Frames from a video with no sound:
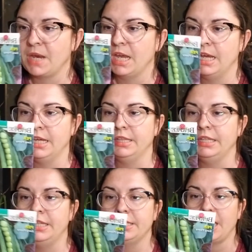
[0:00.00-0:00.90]
And
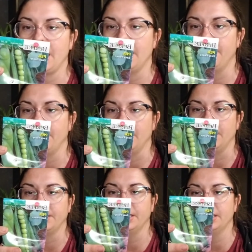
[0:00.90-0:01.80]
these
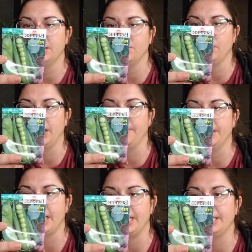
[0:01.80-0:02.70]
have 10 to 11
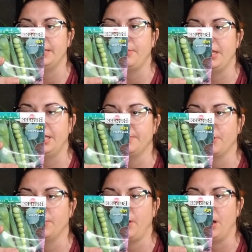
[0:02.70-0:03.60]
tasty peas
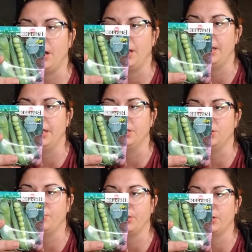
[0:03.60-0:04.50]
per pod and
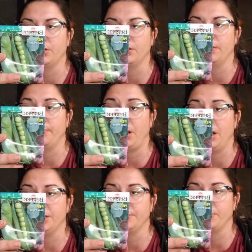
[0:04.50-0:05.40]
2
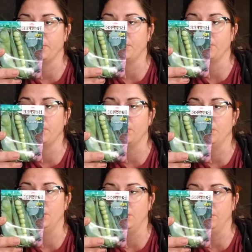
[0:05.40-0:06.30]
pods per
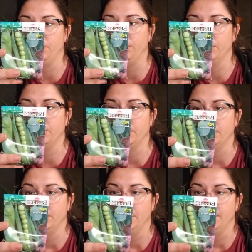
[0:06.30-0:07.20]
node.
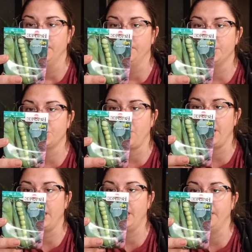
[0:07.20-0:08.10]

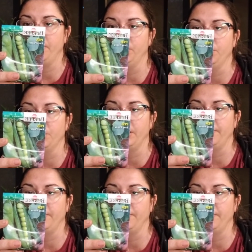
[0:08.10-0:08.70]
Striking blue-green